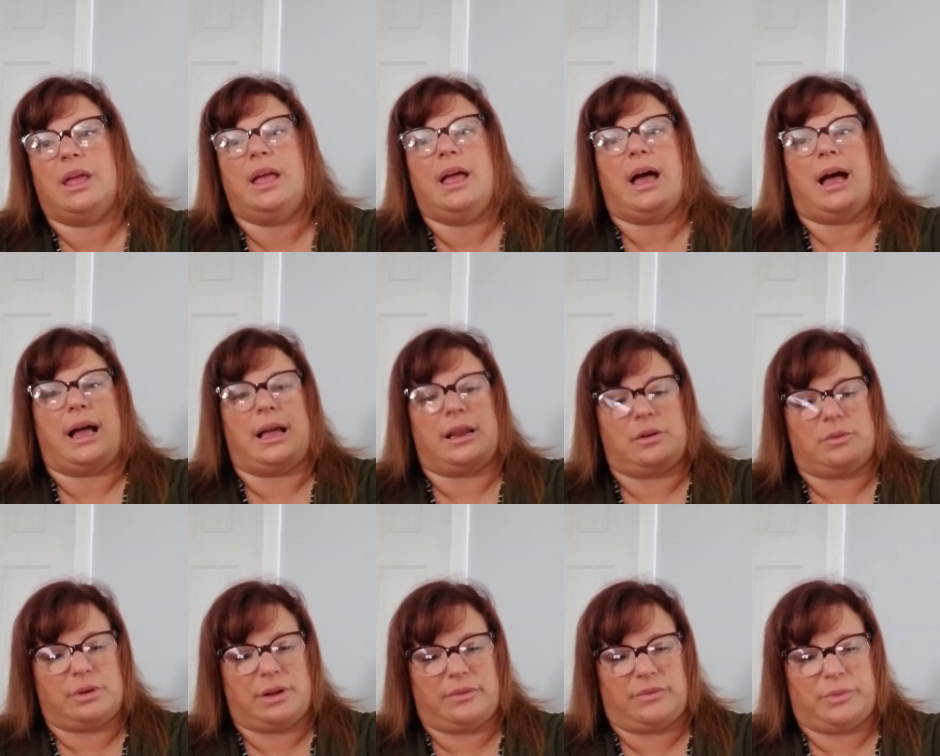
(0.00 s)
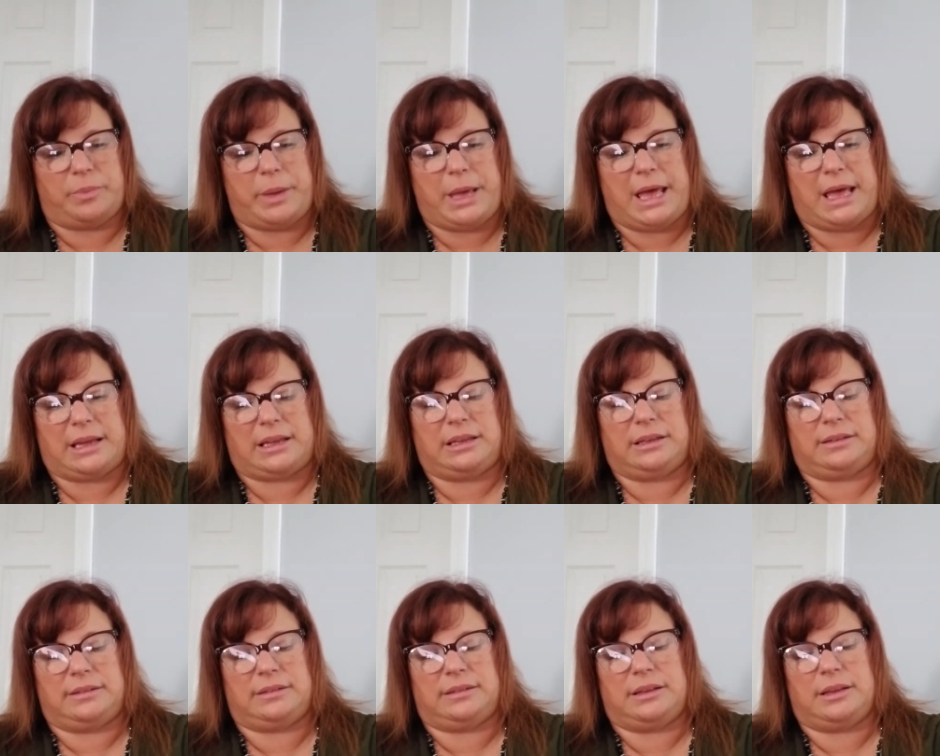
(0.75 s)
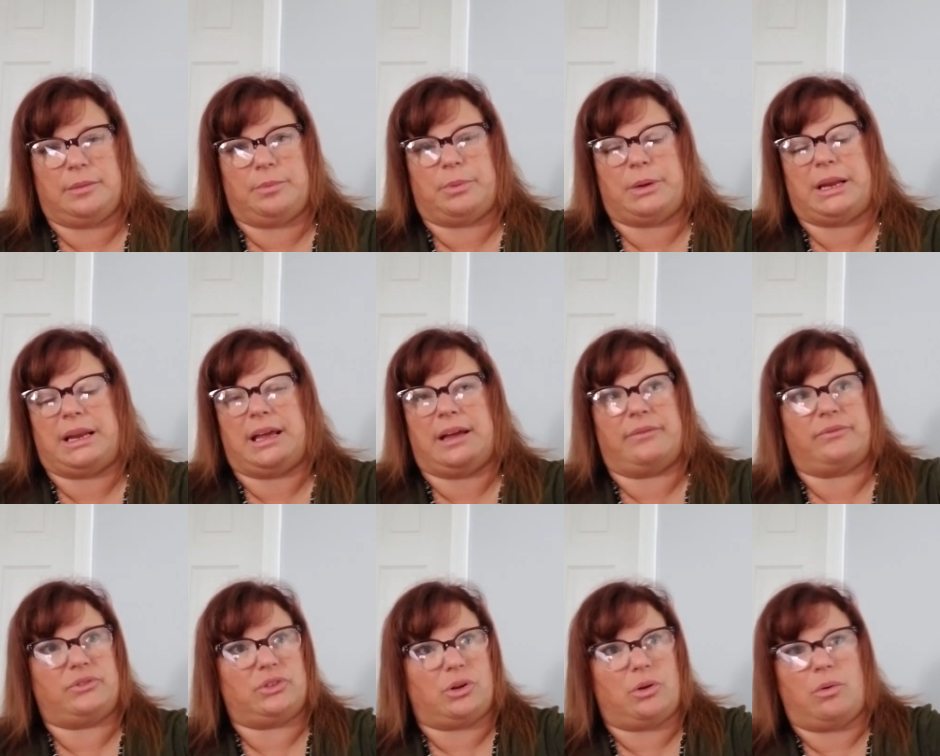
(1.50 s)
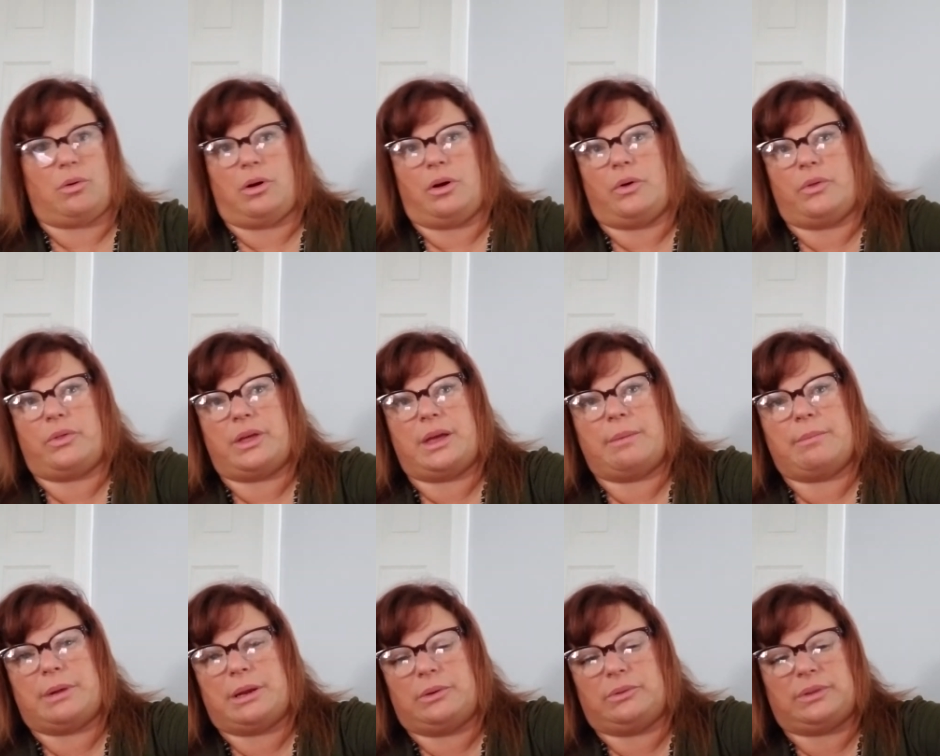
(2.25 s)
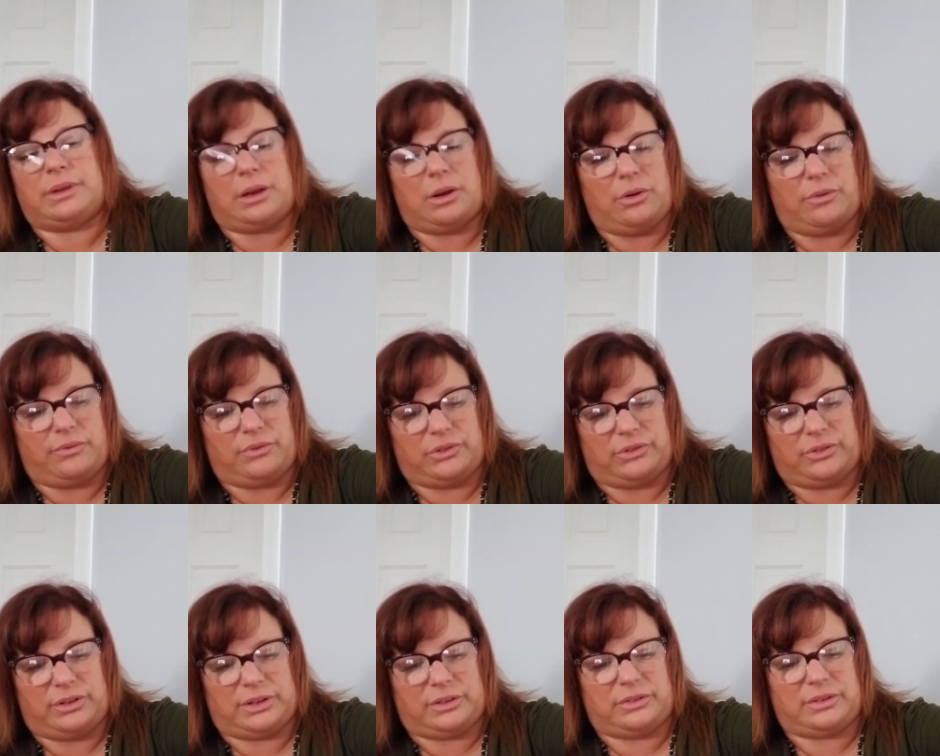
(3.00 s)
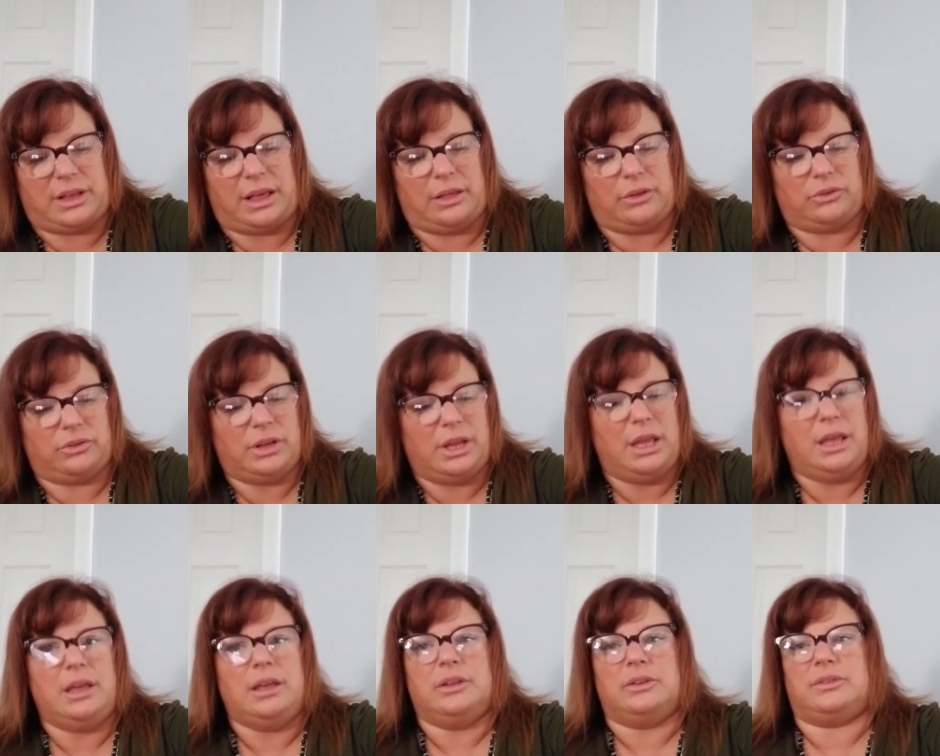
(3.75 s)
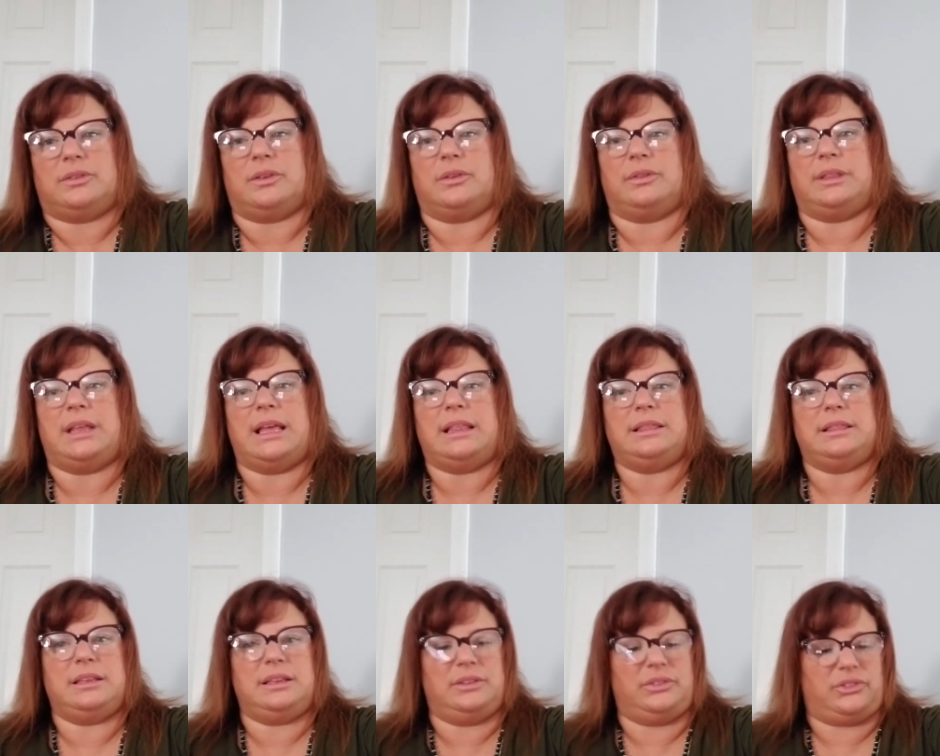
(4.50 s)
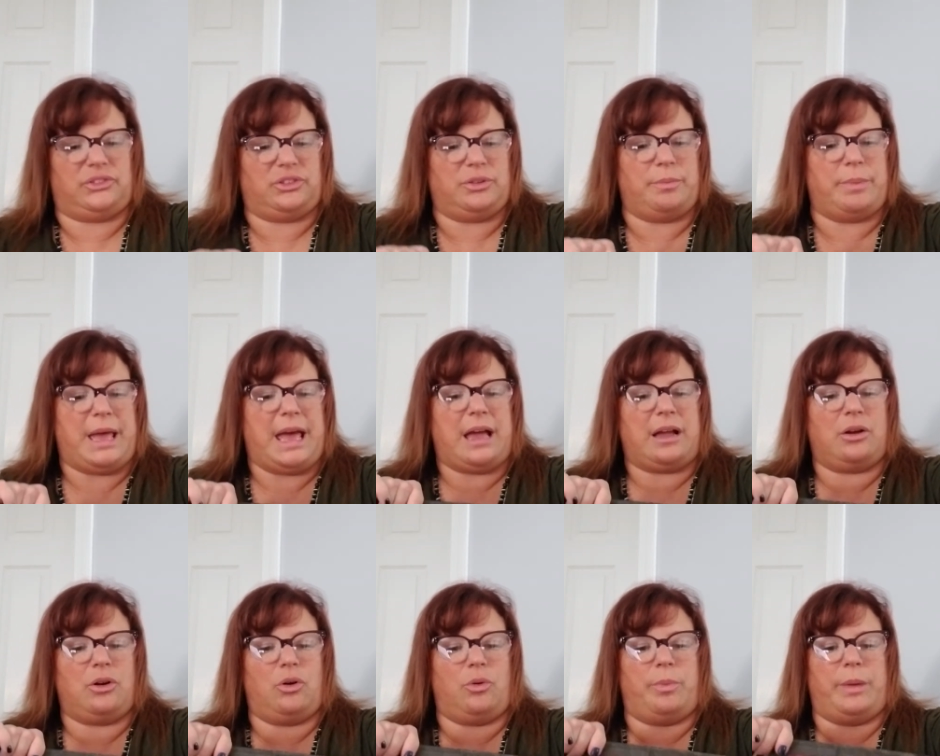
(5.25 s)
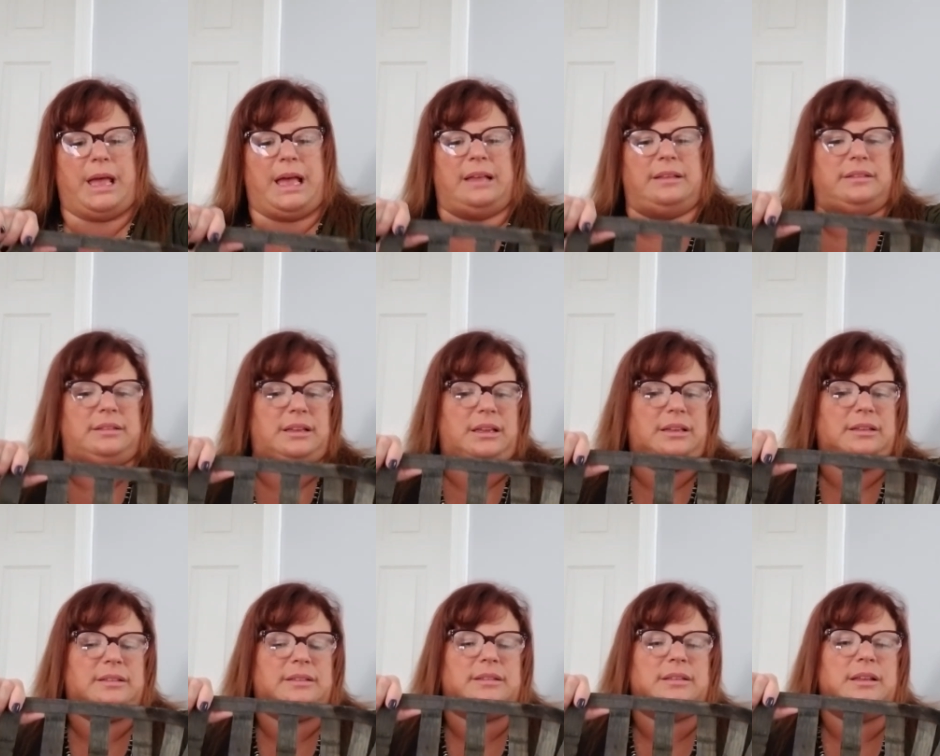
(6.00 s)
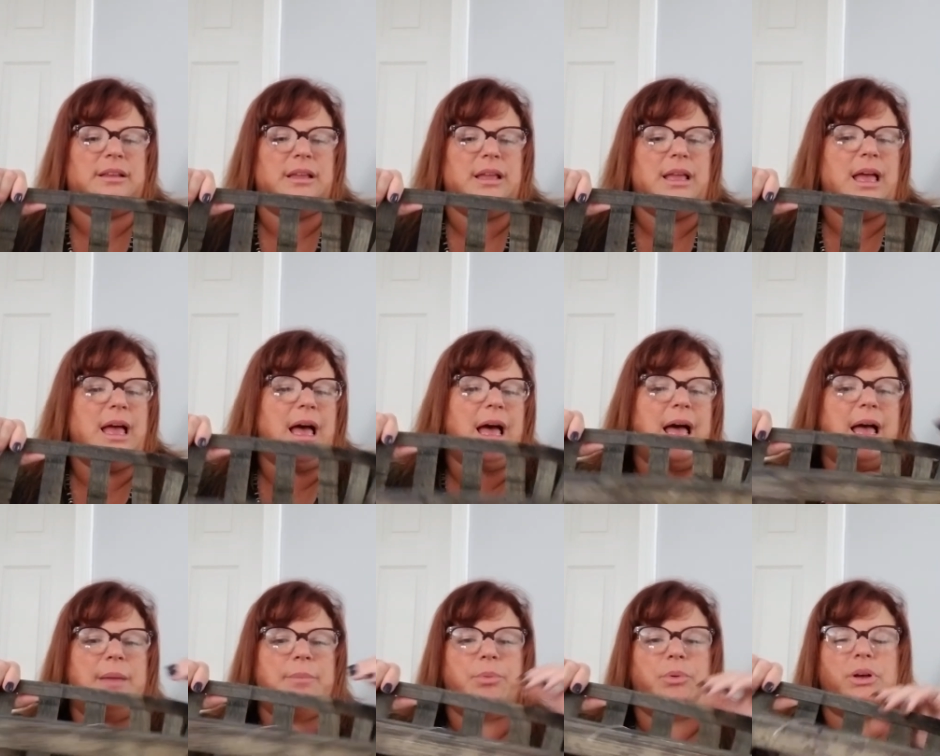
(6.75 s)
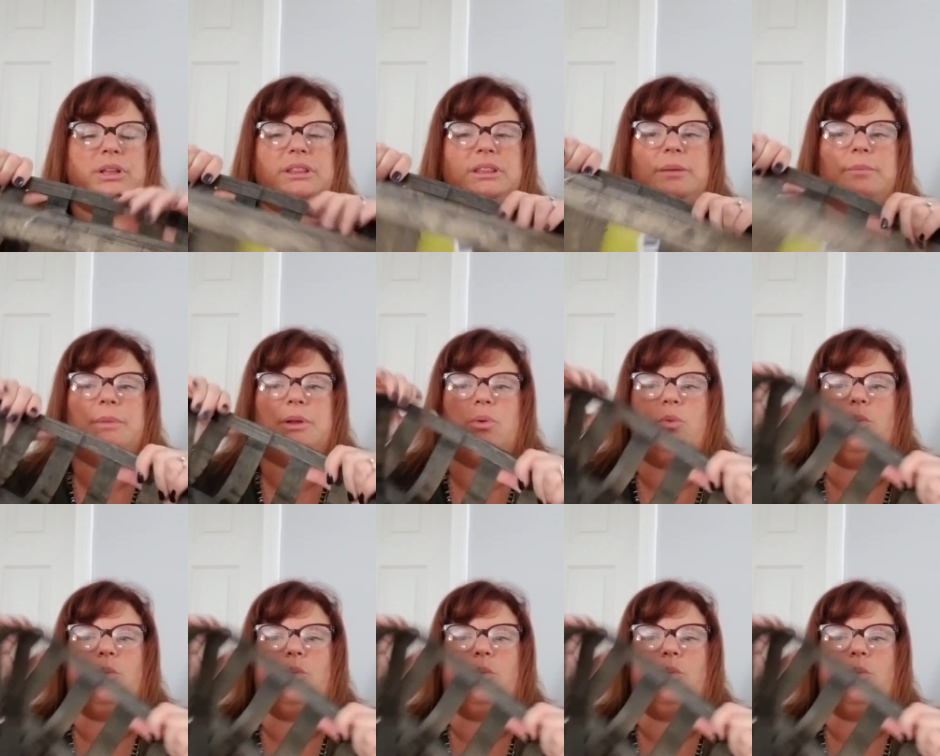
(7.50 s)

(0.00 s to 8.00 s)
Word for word: I don't have the packing slip. I'd have to call them, and I was like, oh, for $6. So then these tobacco baskets, I bought them in